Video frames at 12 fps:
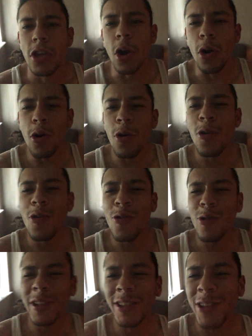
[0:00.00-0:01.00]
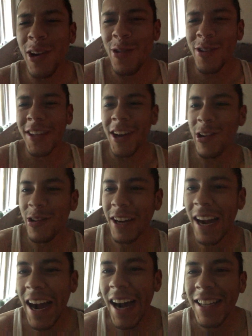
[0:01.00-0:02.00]
Yo, what's going on,
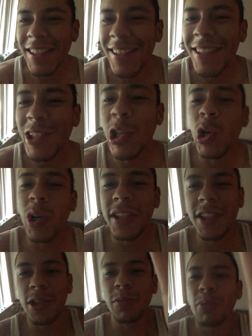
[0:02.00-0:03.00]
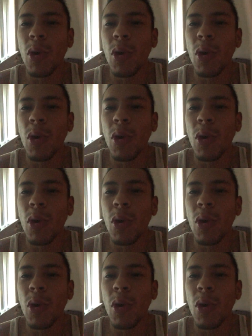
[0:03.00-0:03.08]
guys? It's Chris, your